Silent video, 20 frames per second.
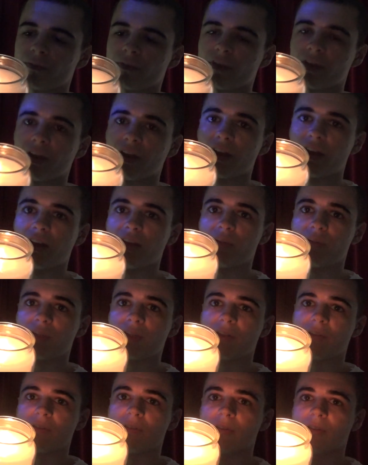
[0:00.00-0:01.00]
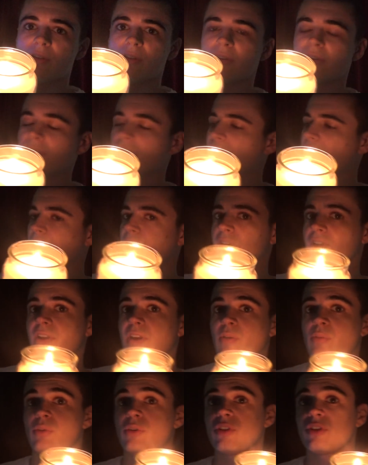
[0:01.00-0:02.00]
Yeah, and there we go.
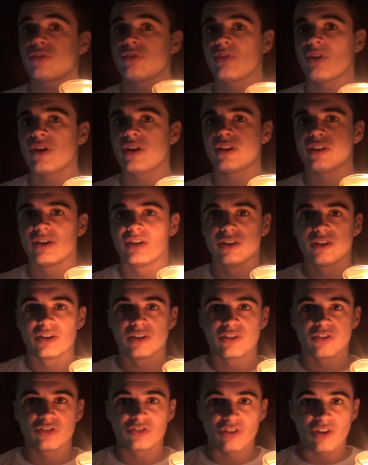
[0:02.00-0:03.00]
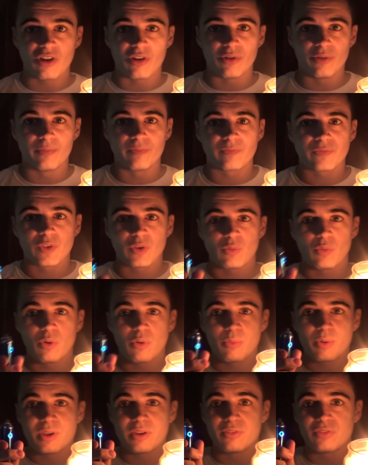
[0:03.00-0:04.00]
It works fine. So,
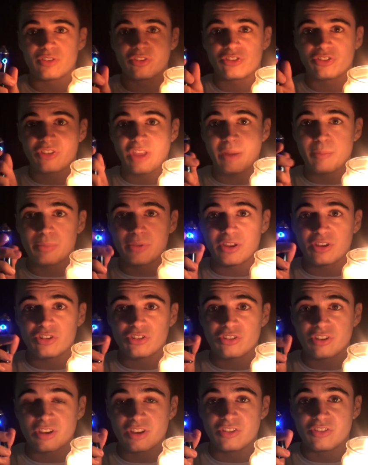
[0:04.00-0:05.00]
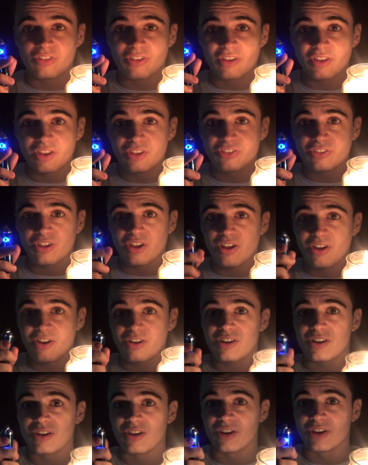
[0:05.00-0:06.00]
what we have established is that this
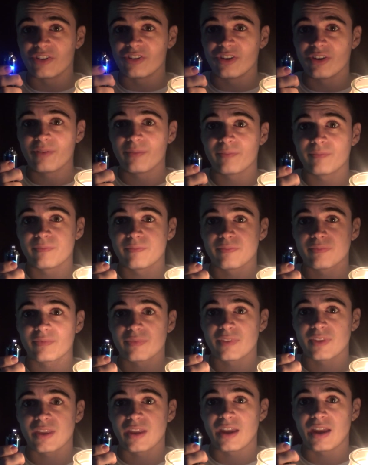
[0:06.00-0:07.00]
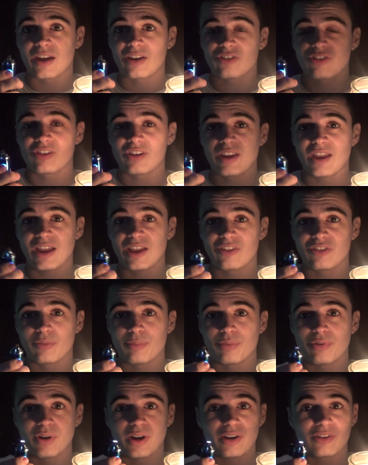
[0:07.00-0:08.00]
arc lighter actually has a
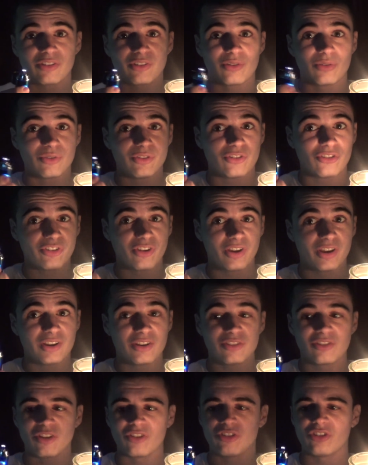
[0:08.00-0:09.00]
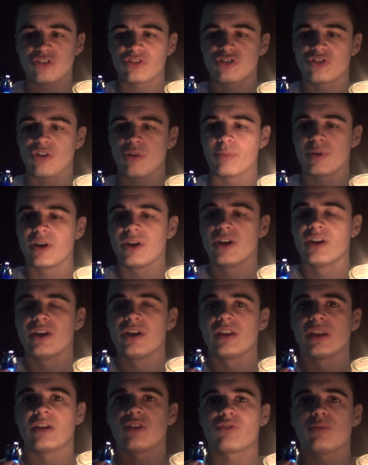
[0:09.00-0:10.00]
practical design that does its job.
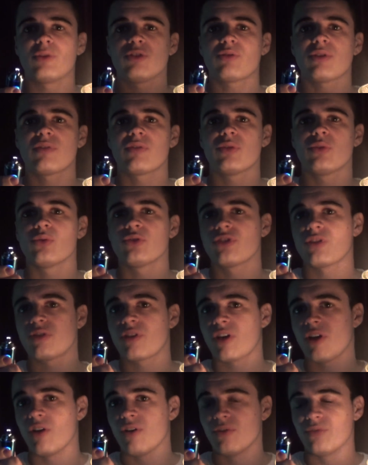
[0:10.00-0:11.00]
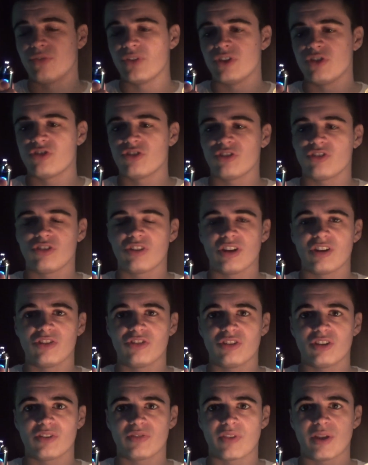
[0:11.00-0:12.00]
Now, it's meant to have an auto cutoff feature, so
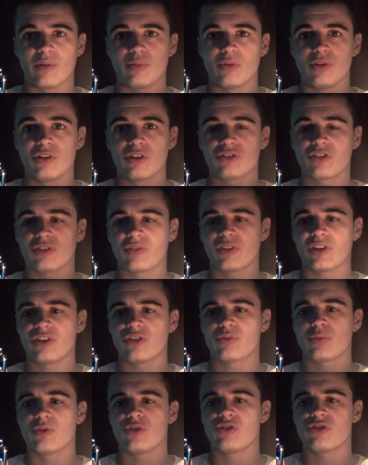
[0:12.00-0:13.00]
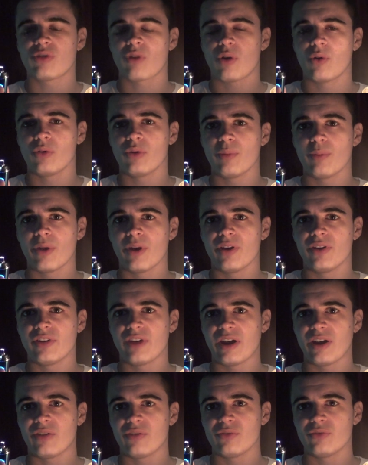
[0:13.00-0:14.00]
let's see if that works. I think it's once you hold the button
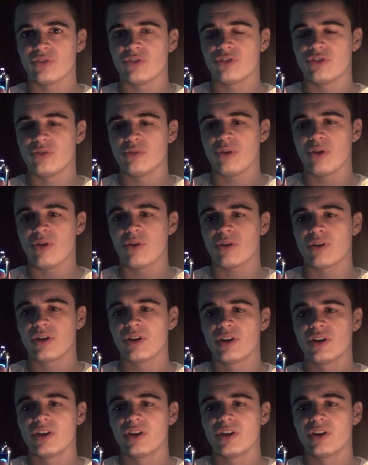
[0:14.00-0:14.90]
down for too long.